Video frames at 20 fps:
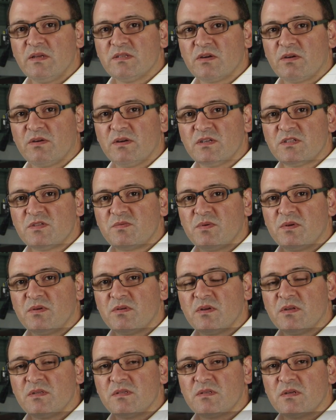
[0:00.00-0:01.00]
Laser has
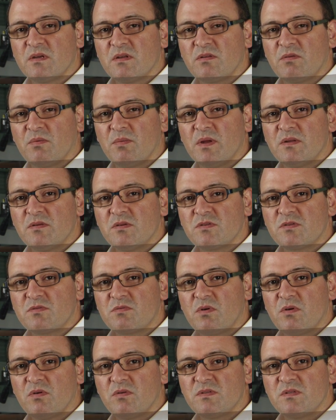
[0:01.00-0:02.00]
experienced a tremendous
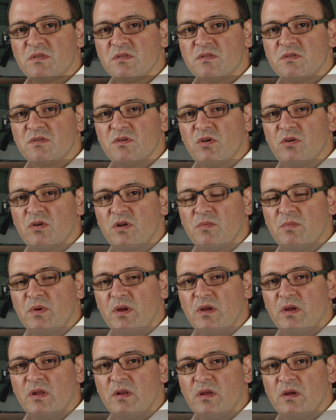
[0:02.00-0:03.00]
growth since its early
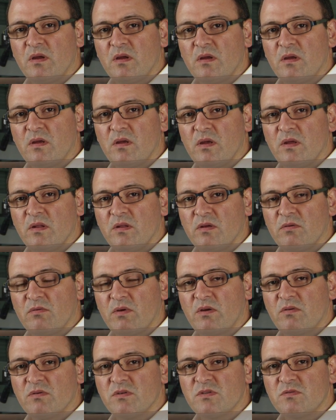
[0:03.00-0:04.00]
beginning in the
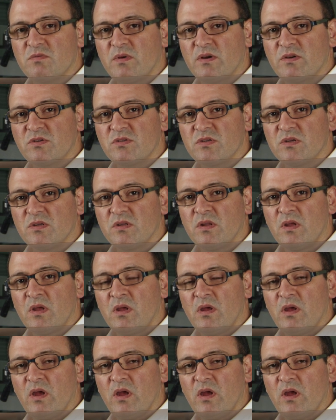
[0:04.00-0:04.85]
reconstruction